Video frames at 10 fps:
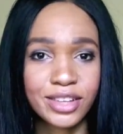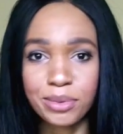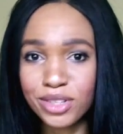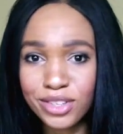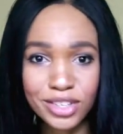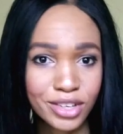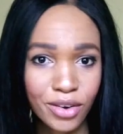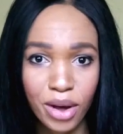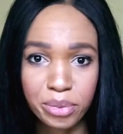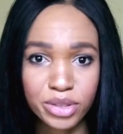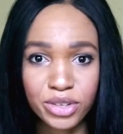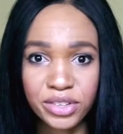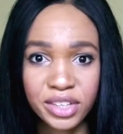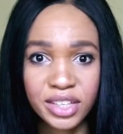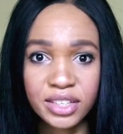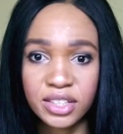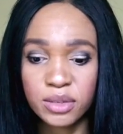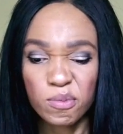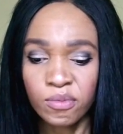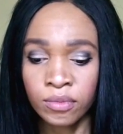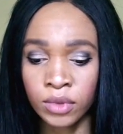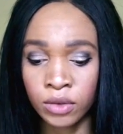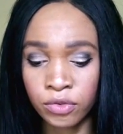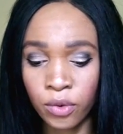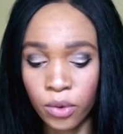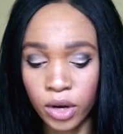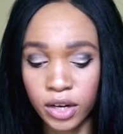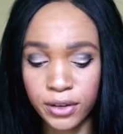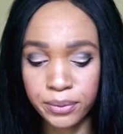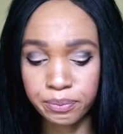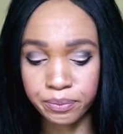absolutely no opportunities for